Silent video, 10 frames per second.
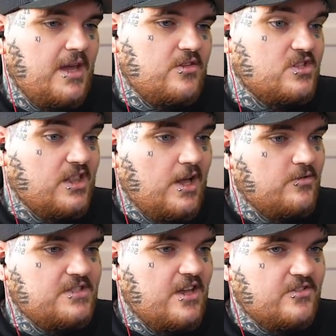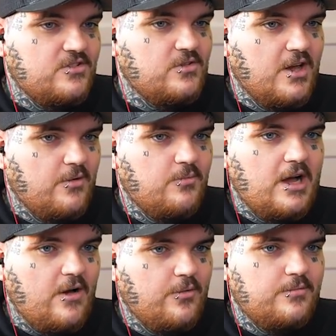yeah, there's clouds there too now.
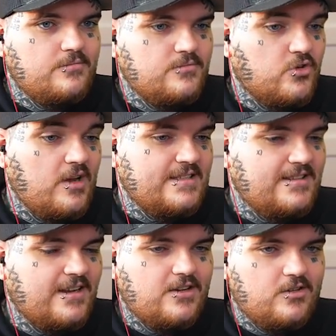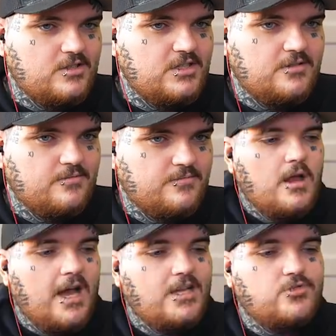Wow, crazy technology.
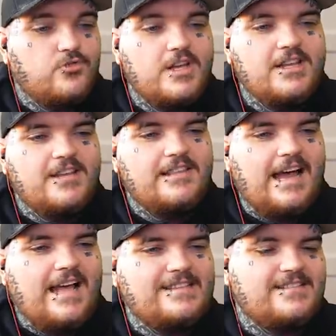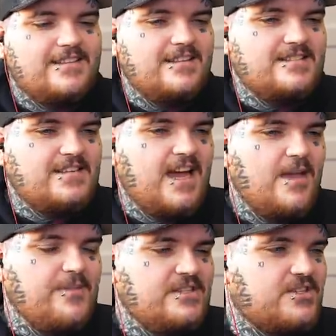And really last this
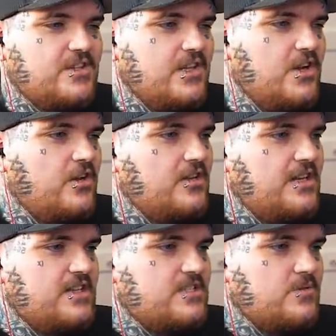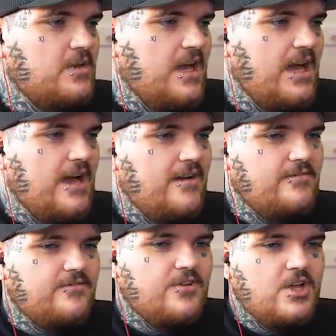time, and certainly not least, we
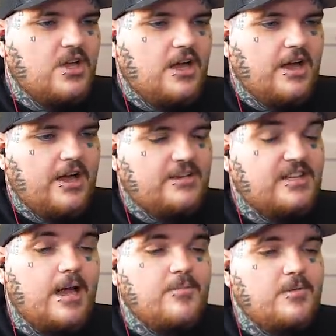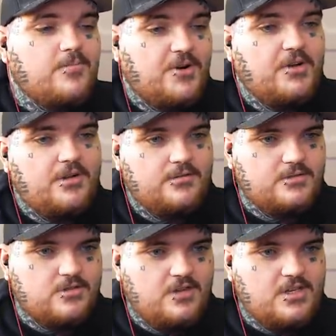have Diamond and Pearl
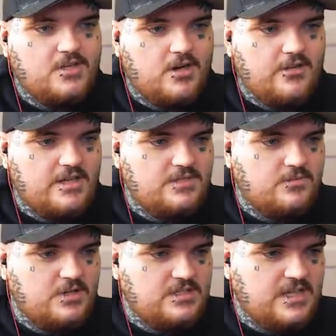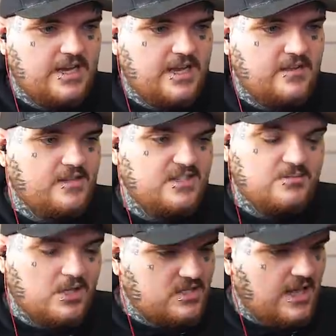screenshot. This is
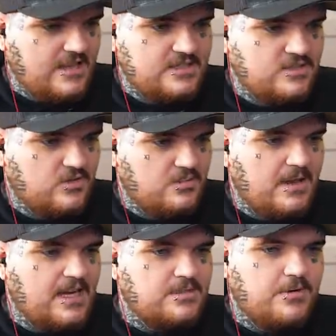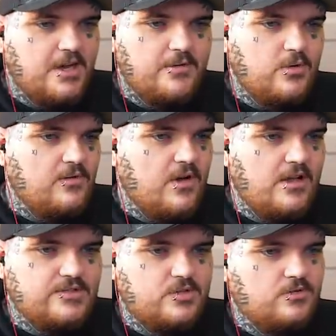Munchlax's old back sprite,
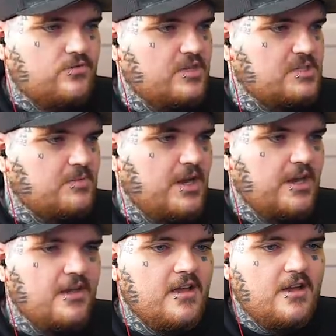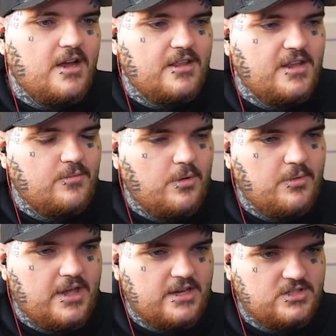Weavile's old front sprite, and then what
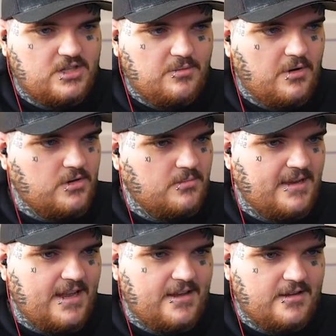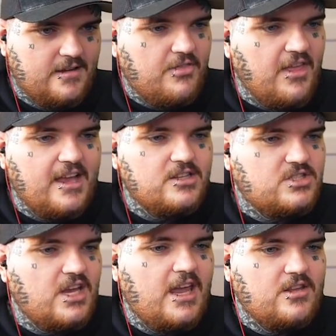we actually wound up getting. Things
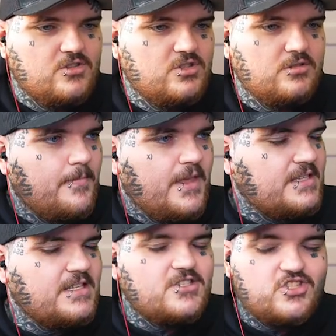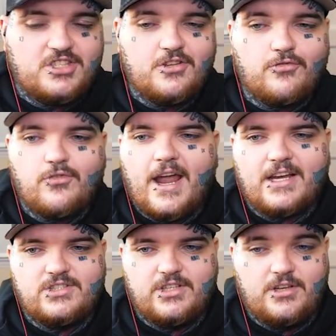change. This is just a
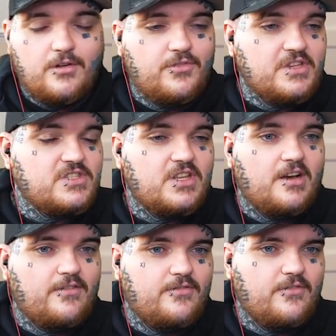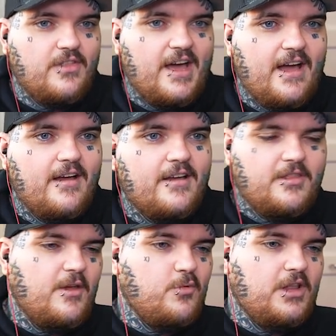fraction of the stuff that
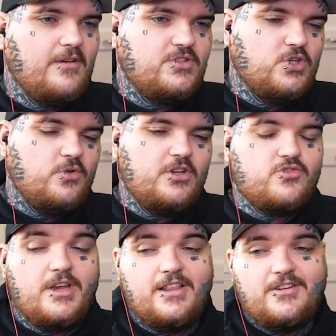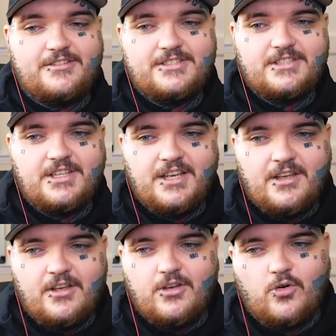they will have shown in trailers
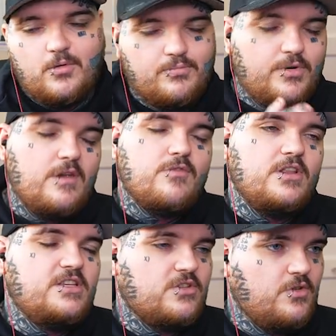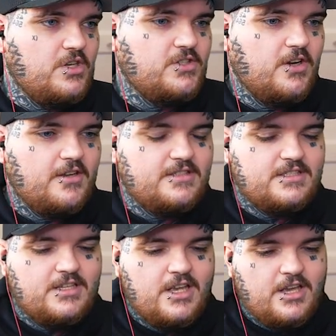or pre-release
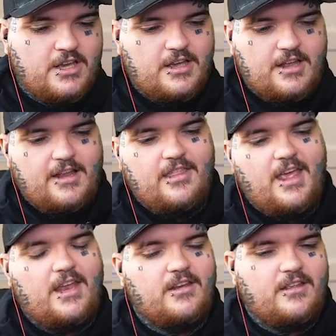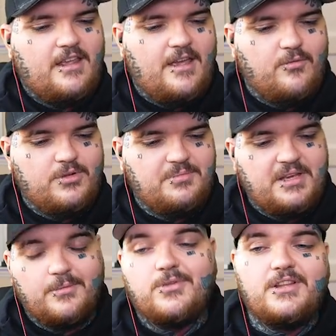screenshots, and then it will
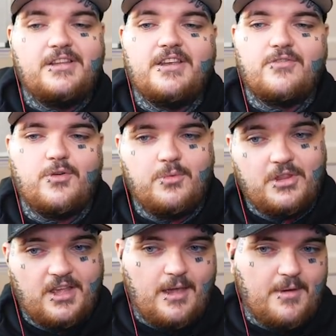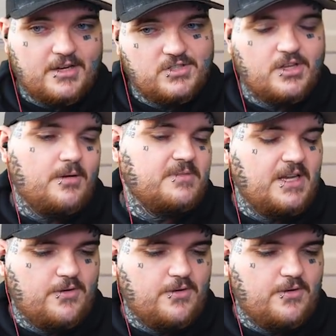be completely different when the game actually comes